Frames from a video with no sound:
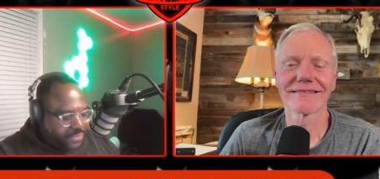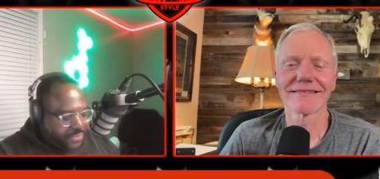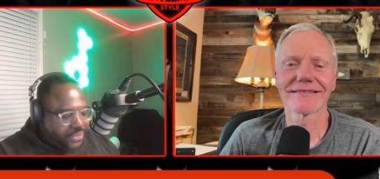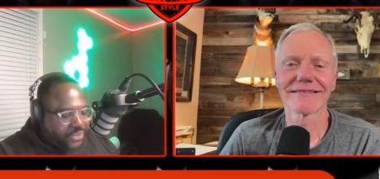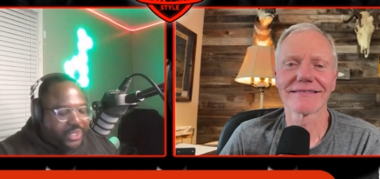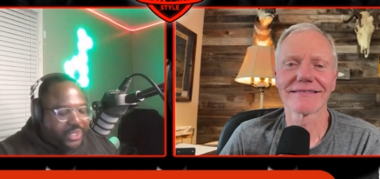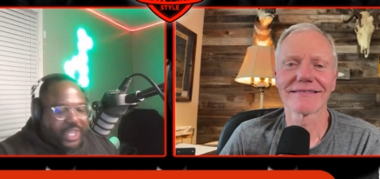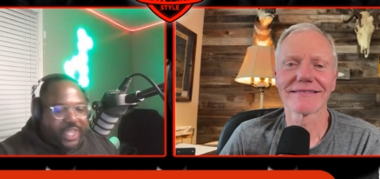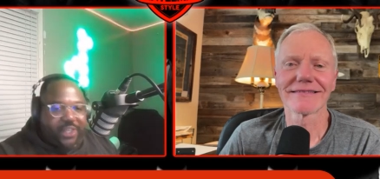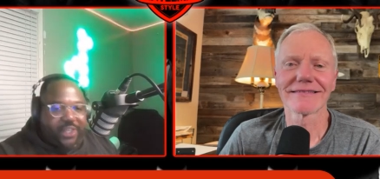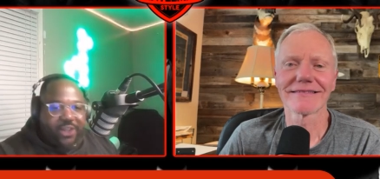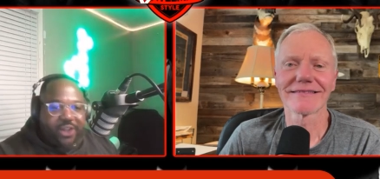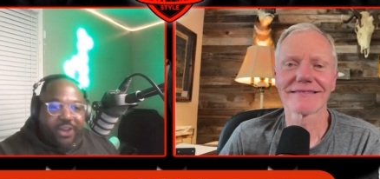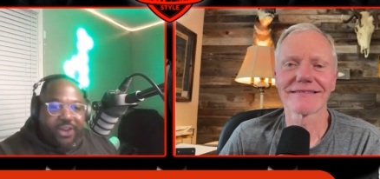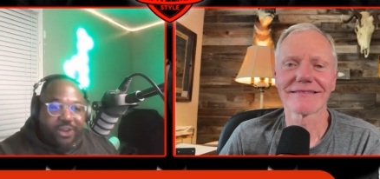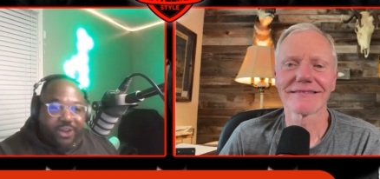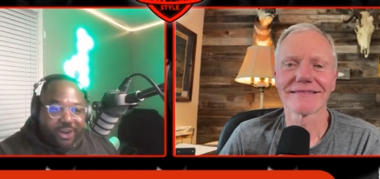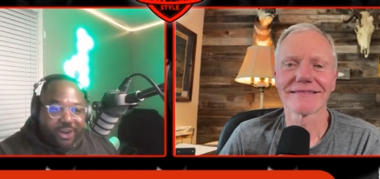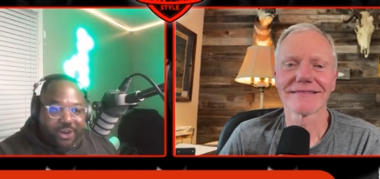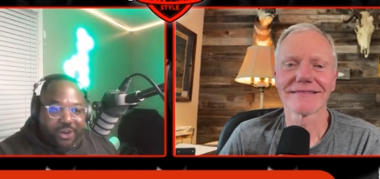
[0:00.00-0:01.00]
Speaker 1: to that young
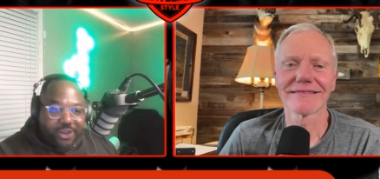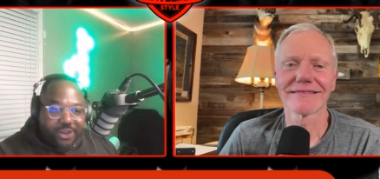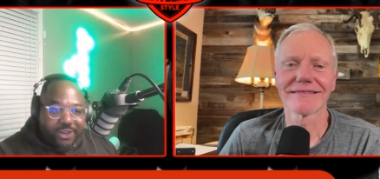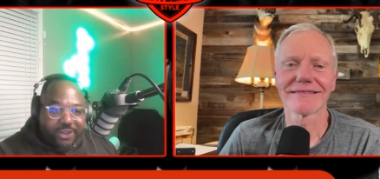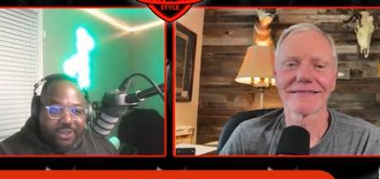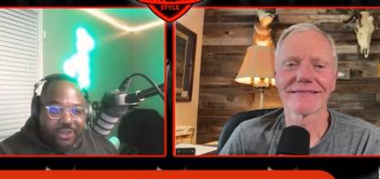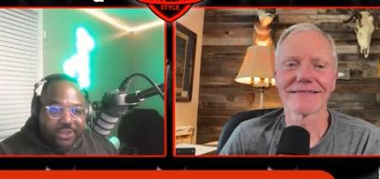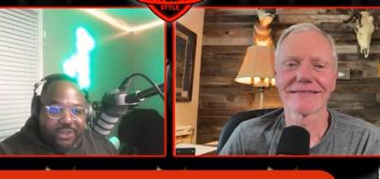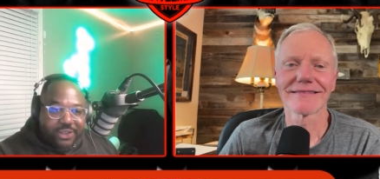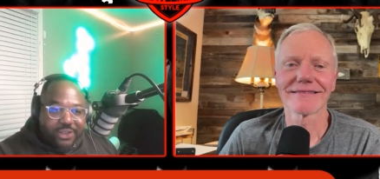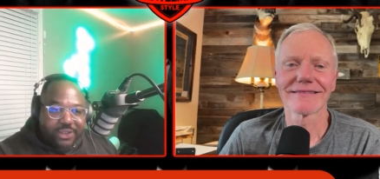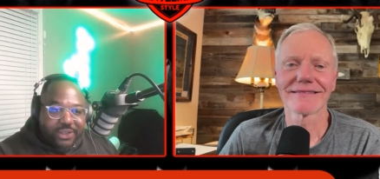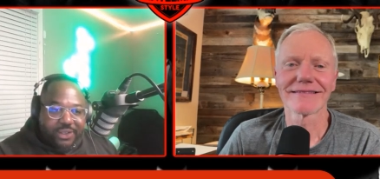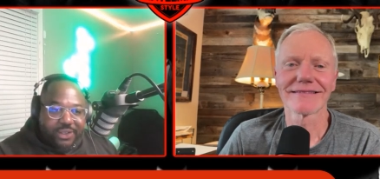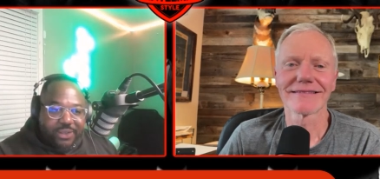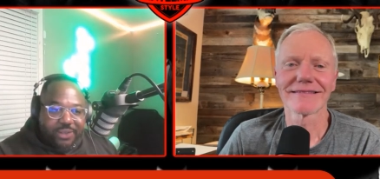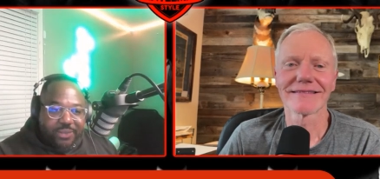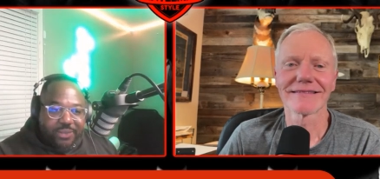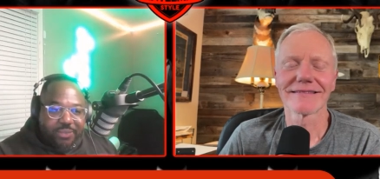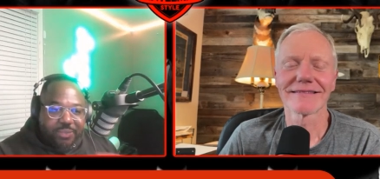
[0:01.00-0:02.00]
girl
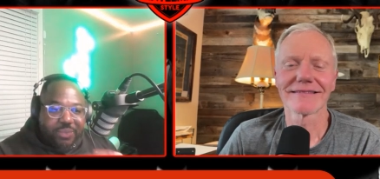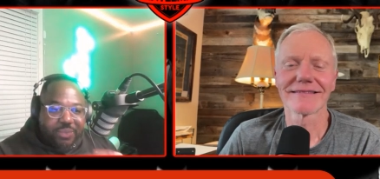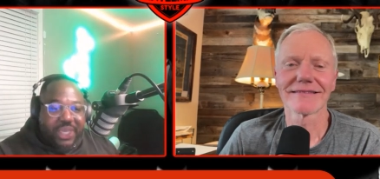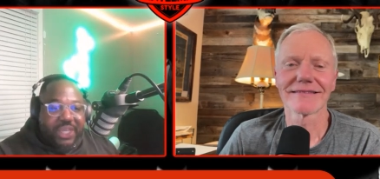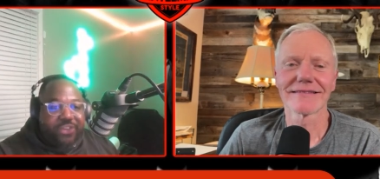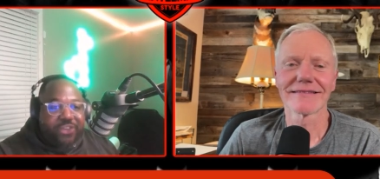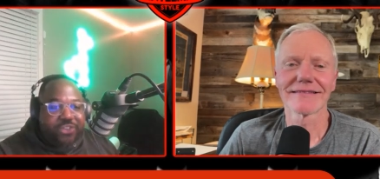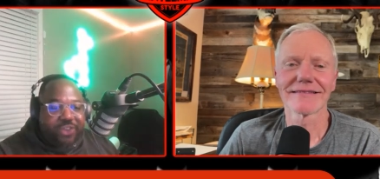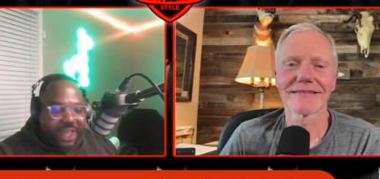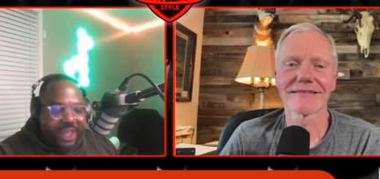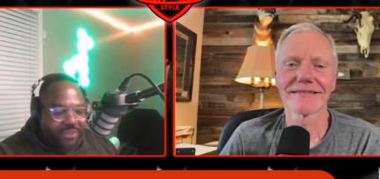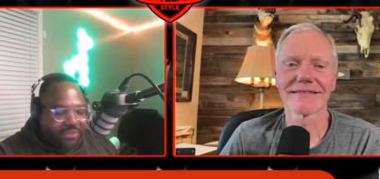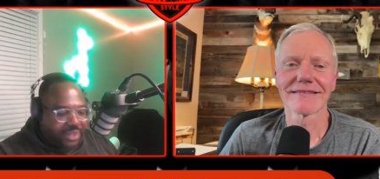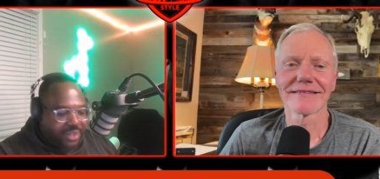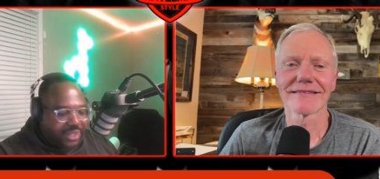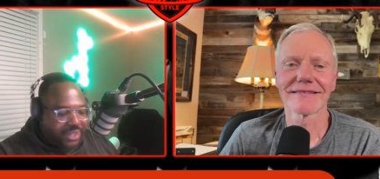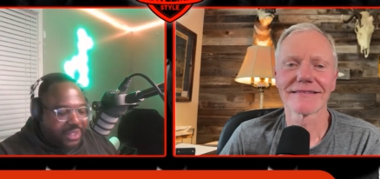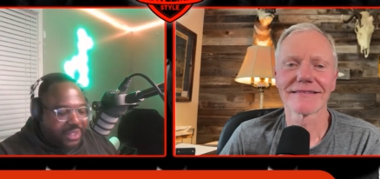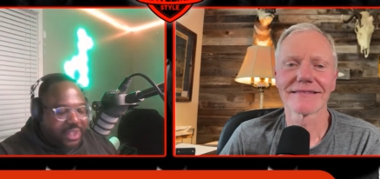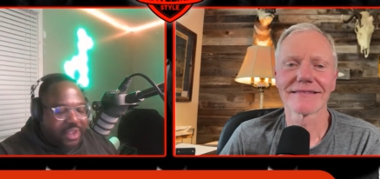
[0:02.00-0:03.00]
being trafficked,
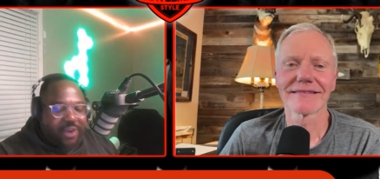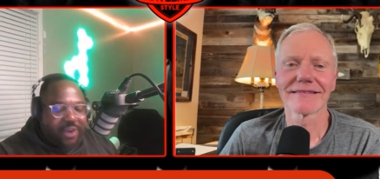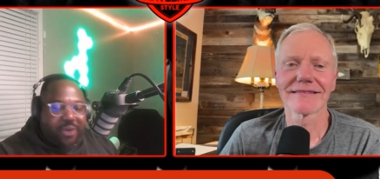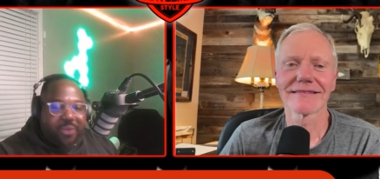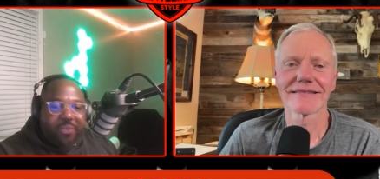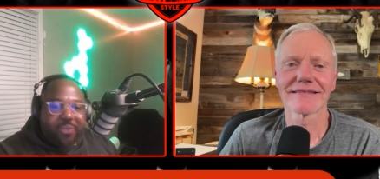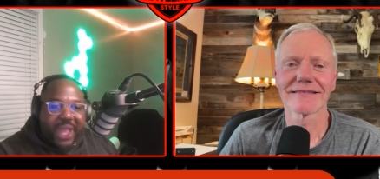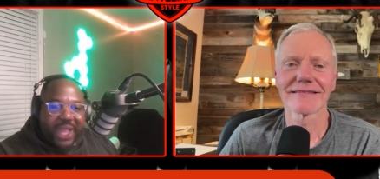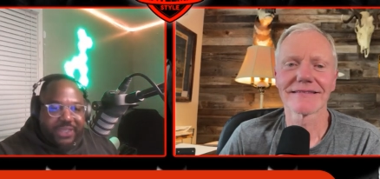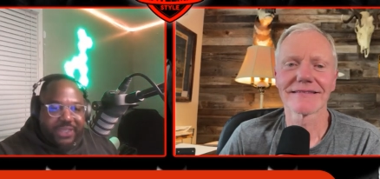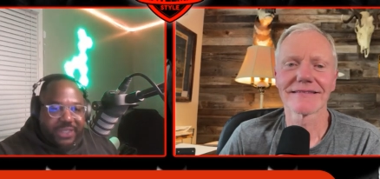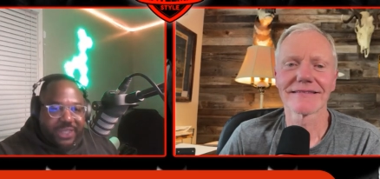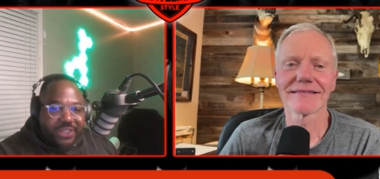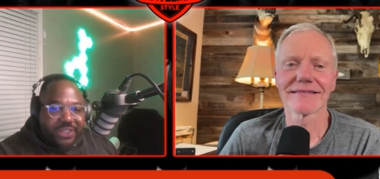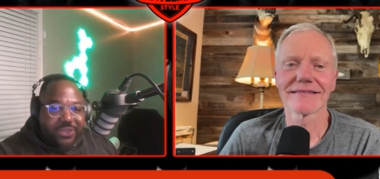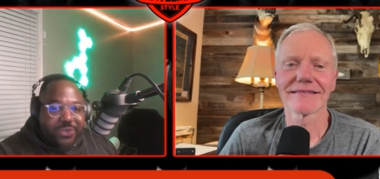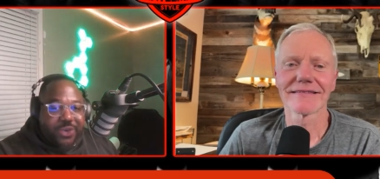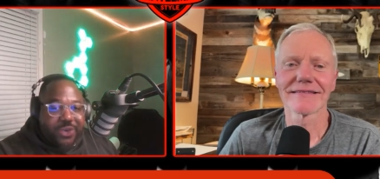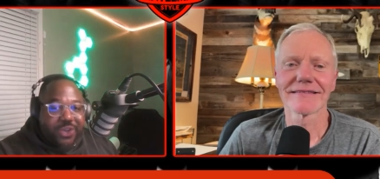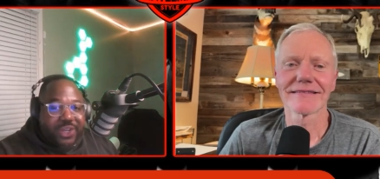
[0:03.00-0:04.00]
her back's against the
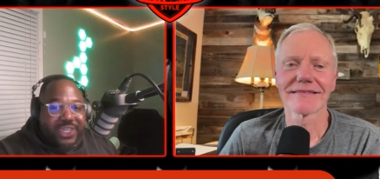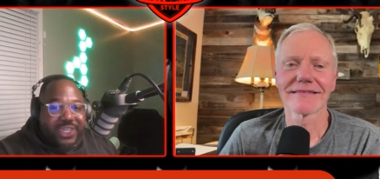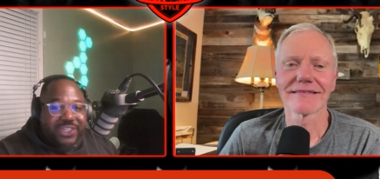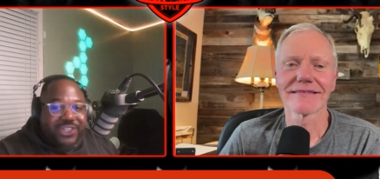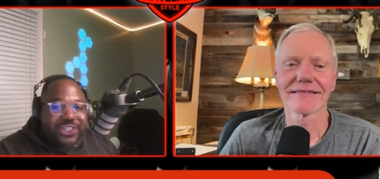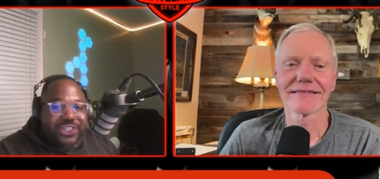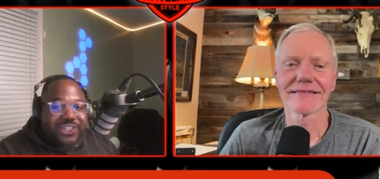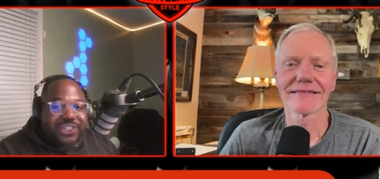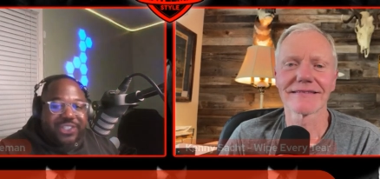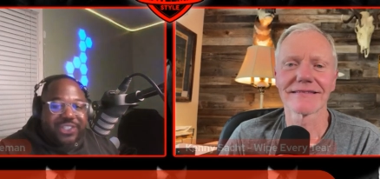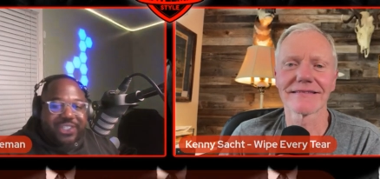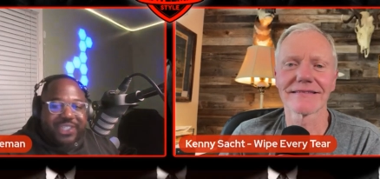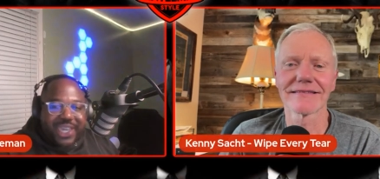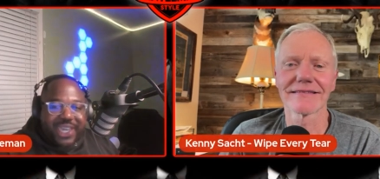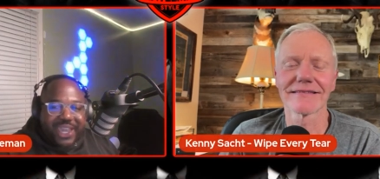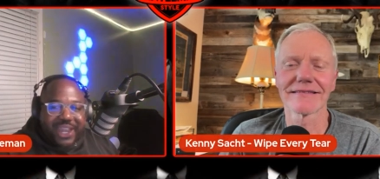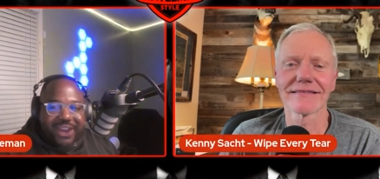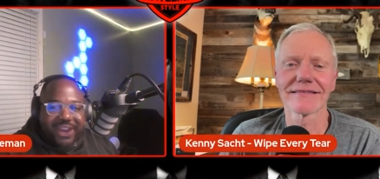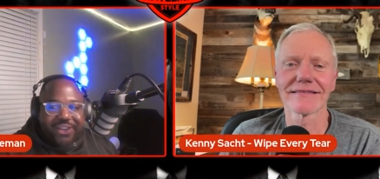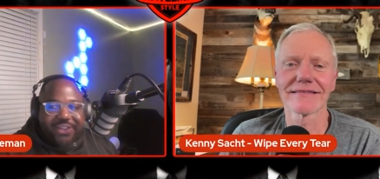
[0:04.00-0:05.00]
wall, and she's
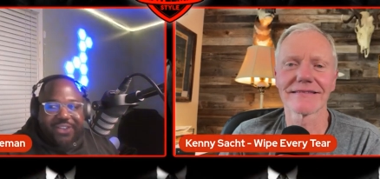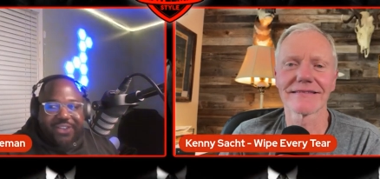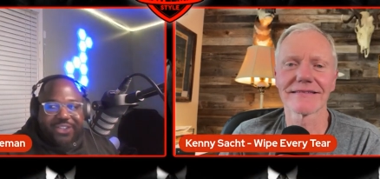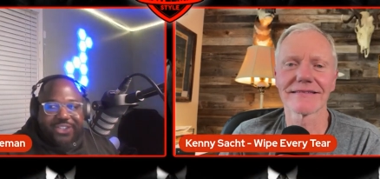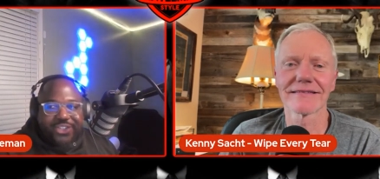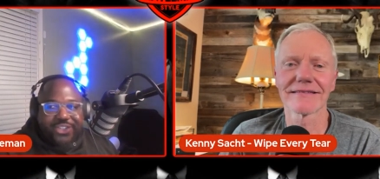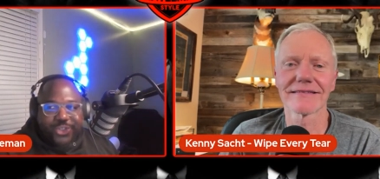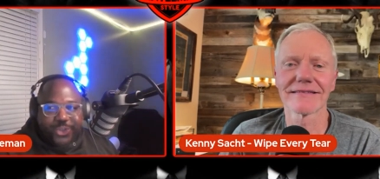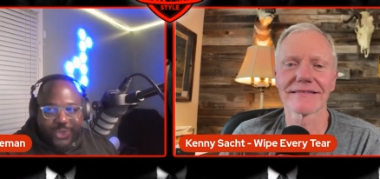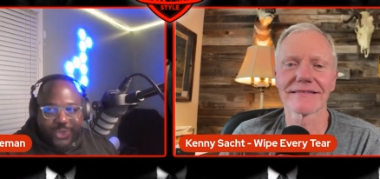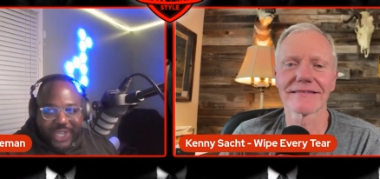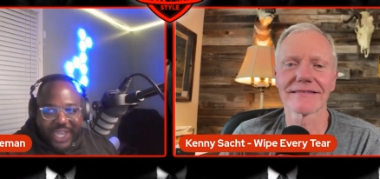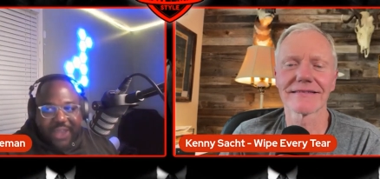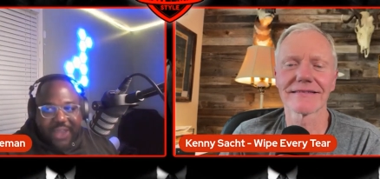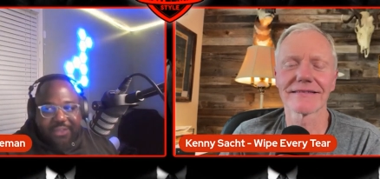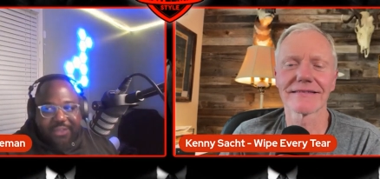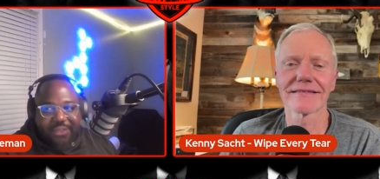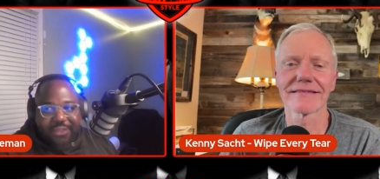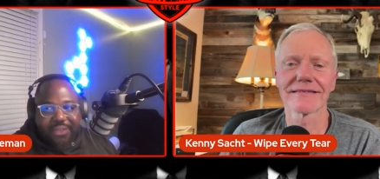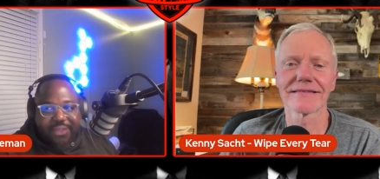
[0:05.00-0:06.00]
scared to death